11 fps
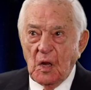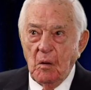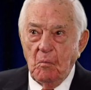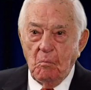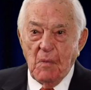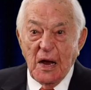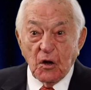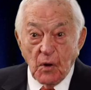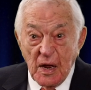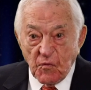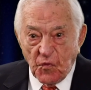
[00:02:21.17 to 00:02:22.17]
My
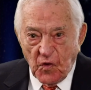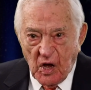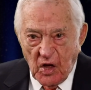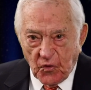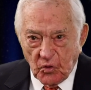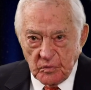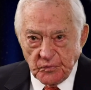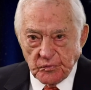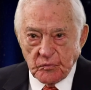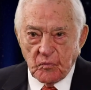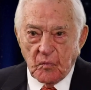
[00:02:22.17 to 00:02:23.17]
grandfather,
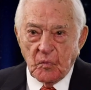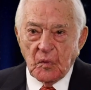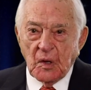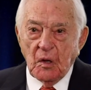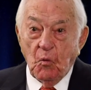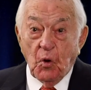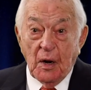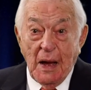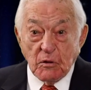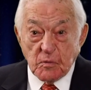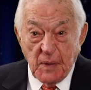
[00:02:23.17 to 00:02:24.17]
when
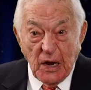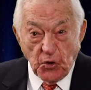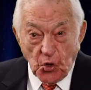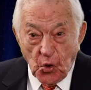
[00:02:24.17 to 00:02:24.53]
I was about your